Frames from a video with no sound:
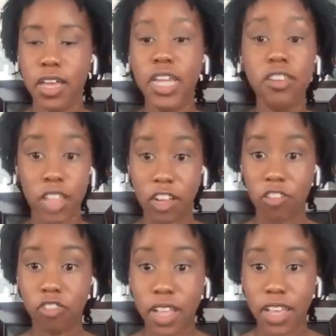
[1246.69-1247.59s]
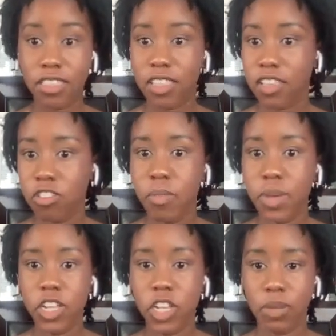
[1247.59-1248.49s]
intellectualize things too
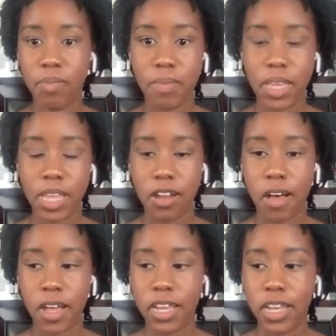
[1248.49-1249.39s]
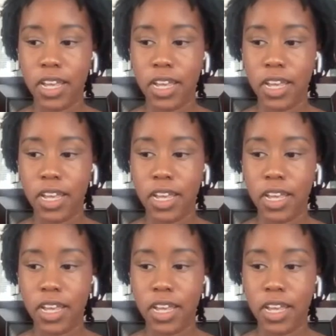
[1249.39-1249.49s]
much and maybe not